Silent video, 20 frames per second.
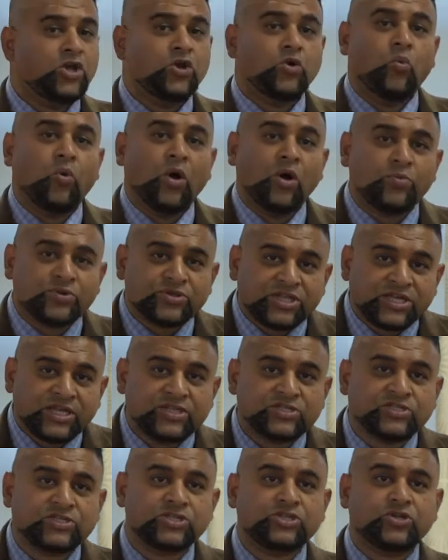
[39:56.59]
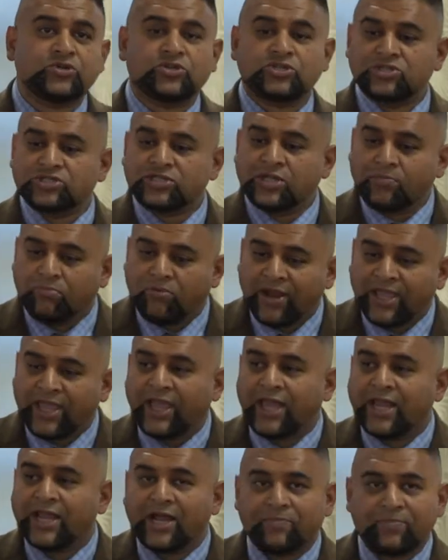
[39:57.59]
what were the institutions, and
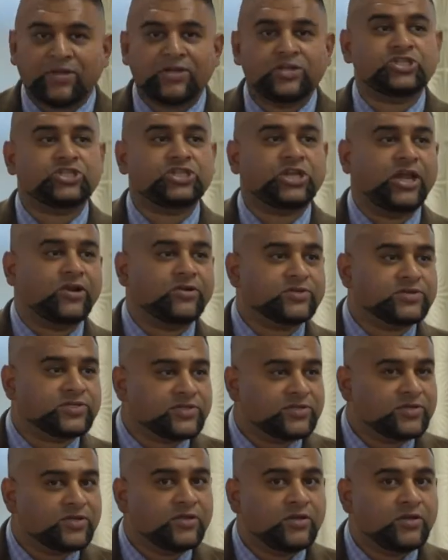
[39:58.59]
breaking it up into shares.